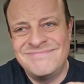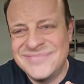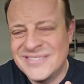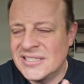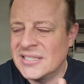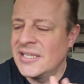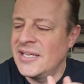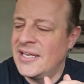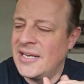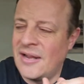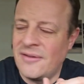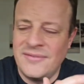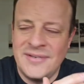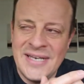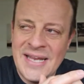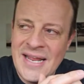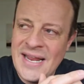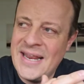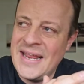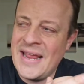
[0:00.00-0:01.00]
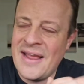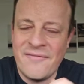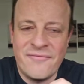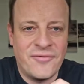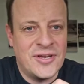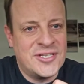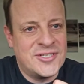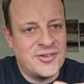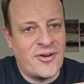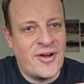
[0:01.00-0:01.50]
nearly every
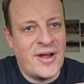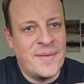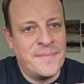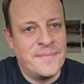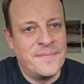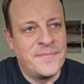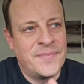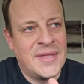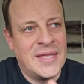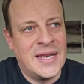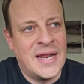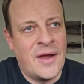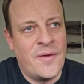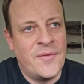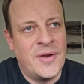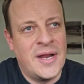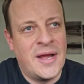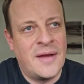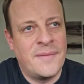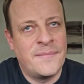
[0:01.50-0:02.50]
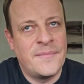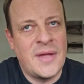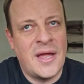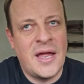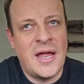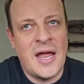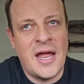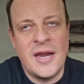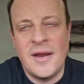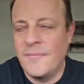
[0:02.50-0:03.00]
time.
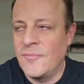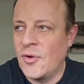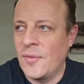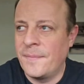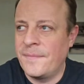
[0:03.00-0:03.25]
And I'm not.